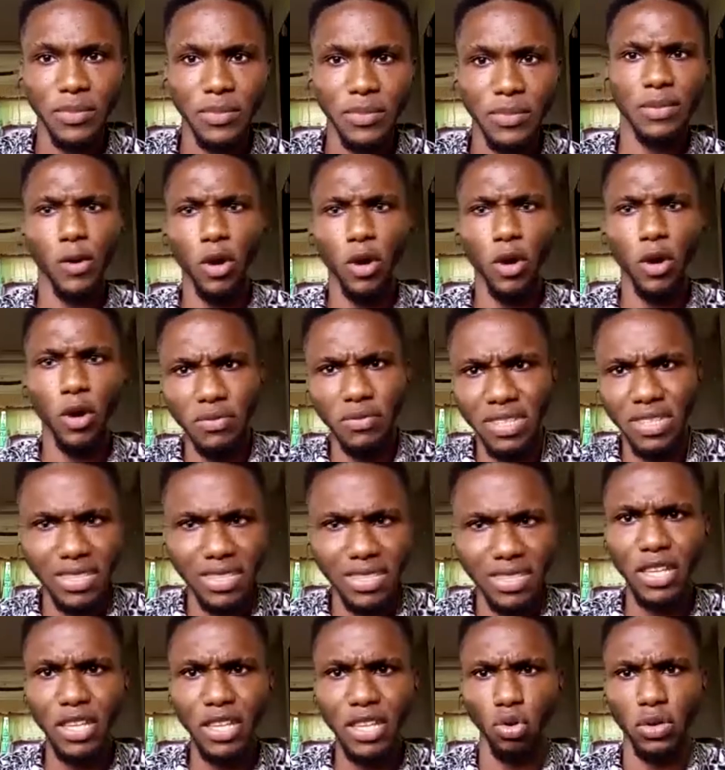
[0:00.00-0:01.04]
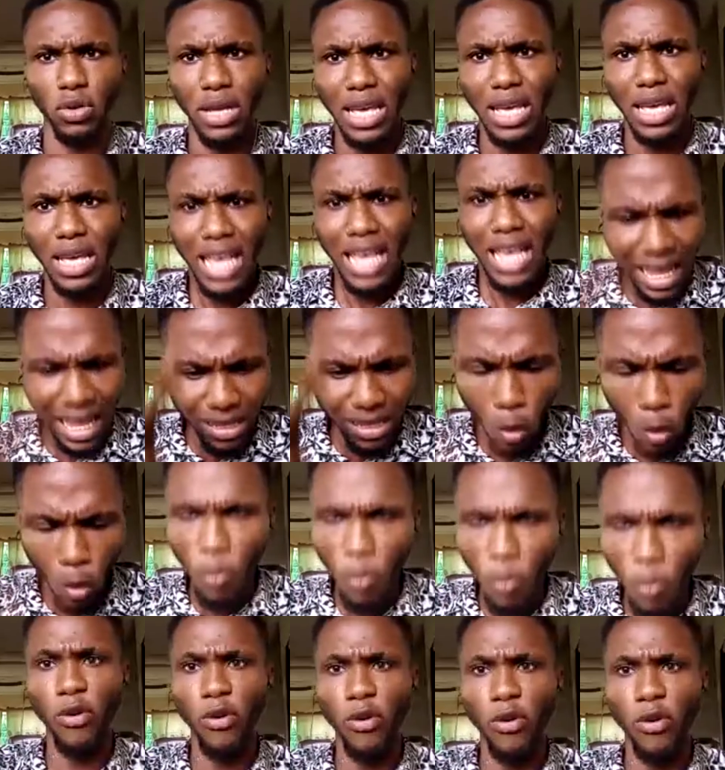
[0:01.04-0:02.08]
It's because of discrimination and
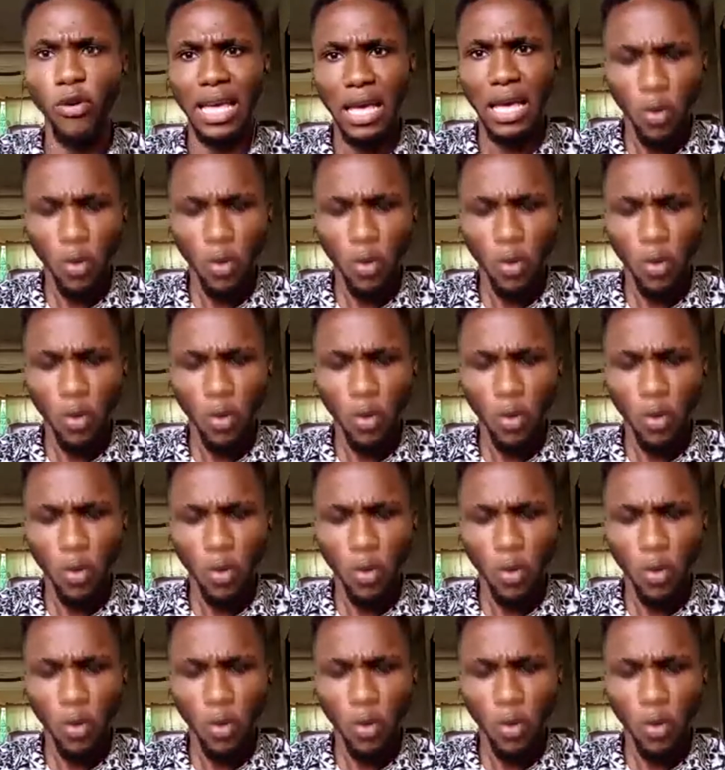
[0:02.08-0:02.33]
homophobia.